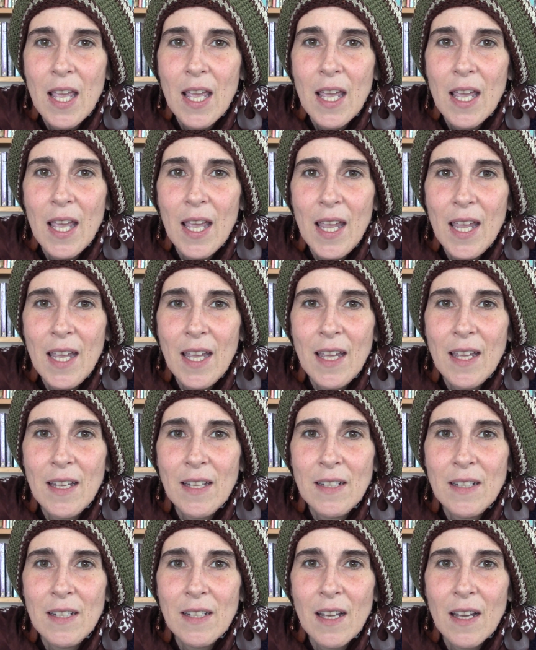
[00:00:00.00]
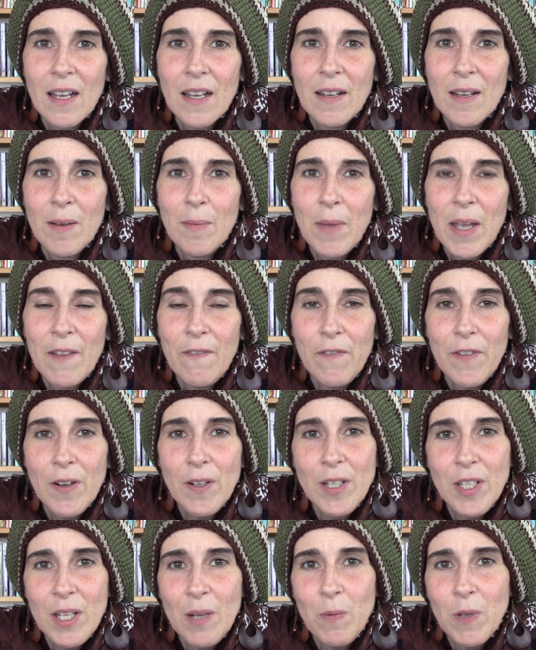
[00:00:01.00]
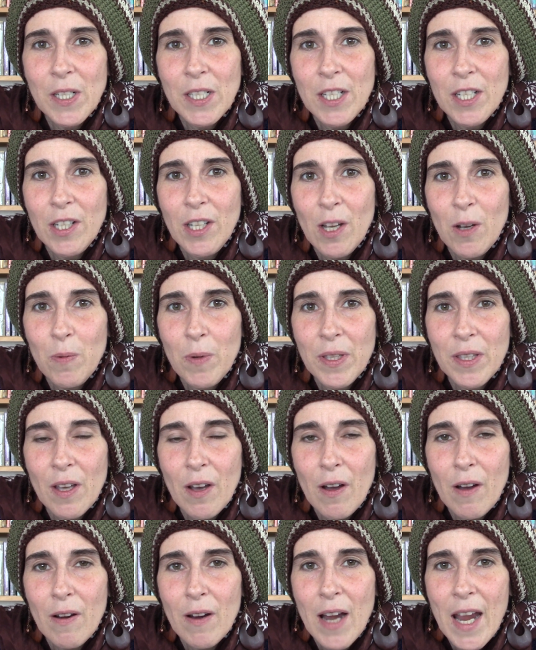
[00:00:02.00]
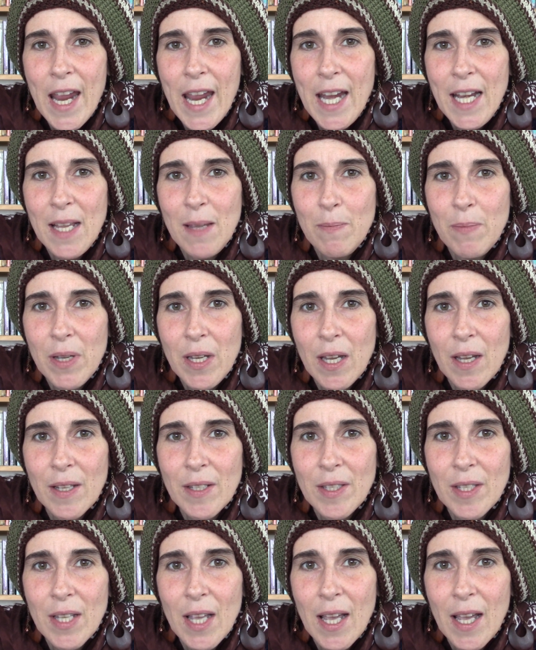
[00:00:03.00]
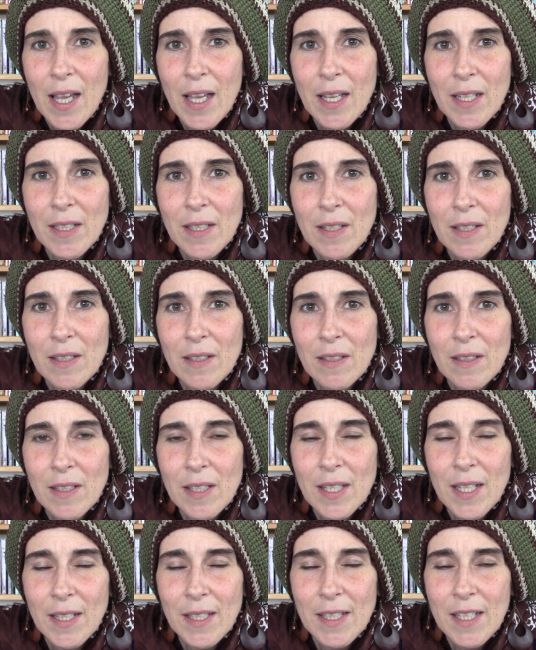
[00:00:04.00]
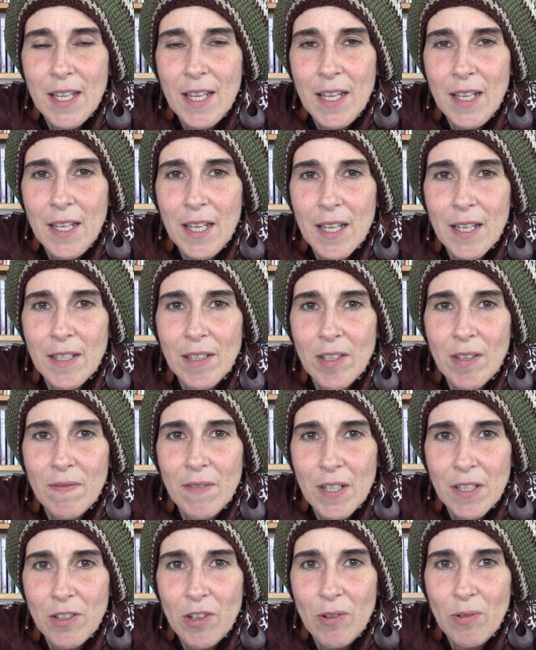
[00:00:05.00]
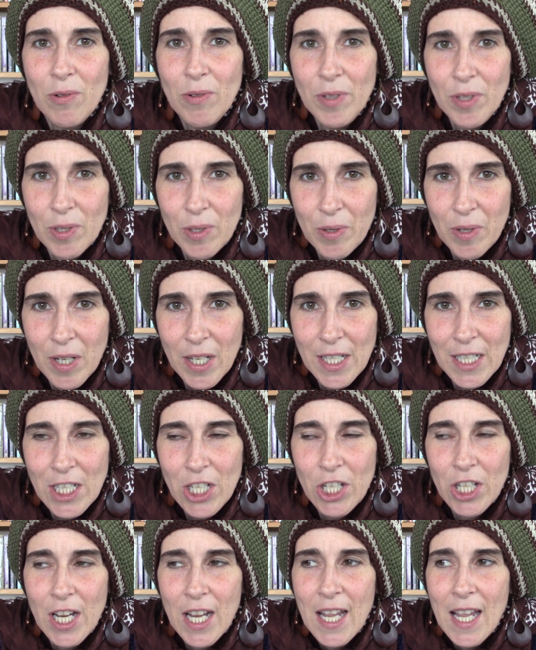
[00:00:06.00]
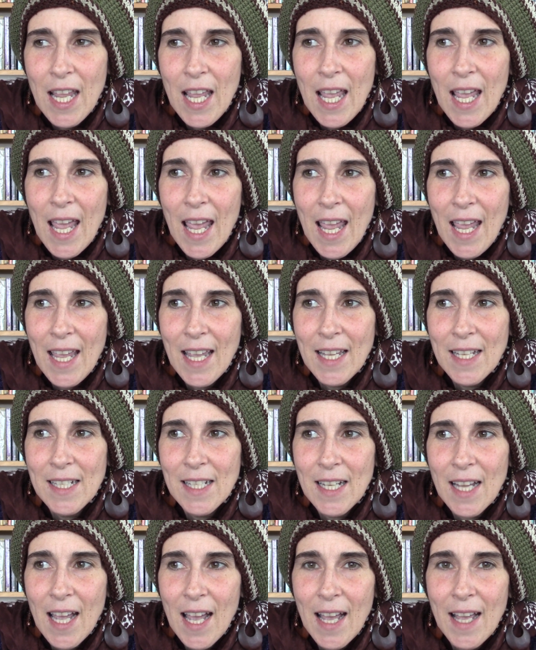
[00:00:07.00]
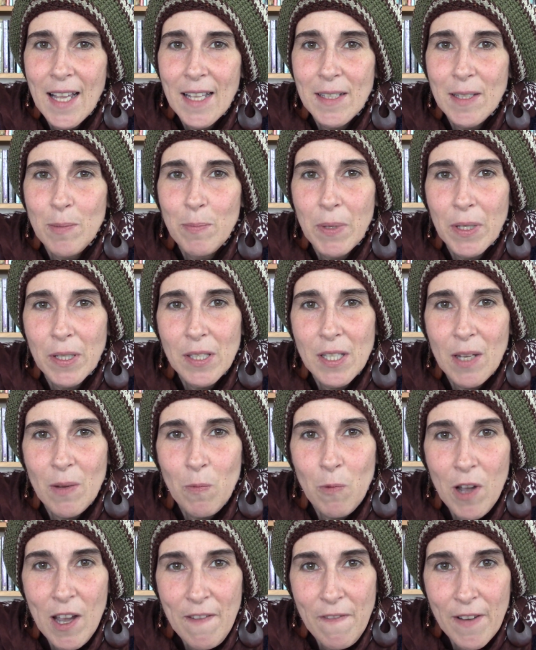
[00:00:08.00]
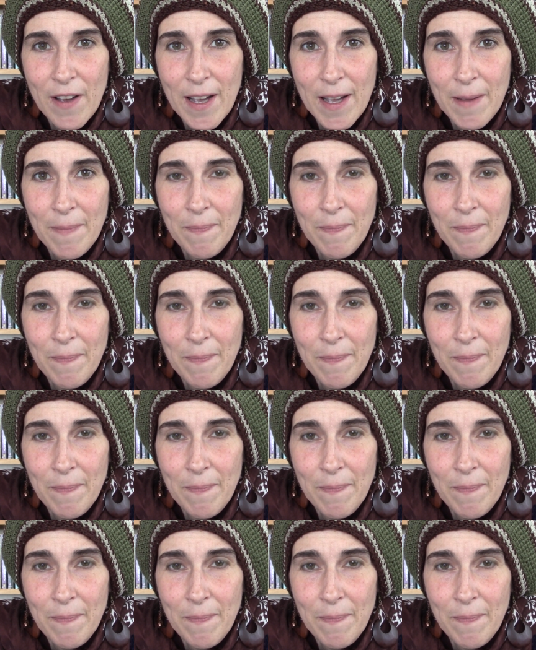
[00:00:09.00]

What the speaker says: And at first I wanted to go with the r80 because it has 16 gigs of internal storage and it has built-in Wi-Fi.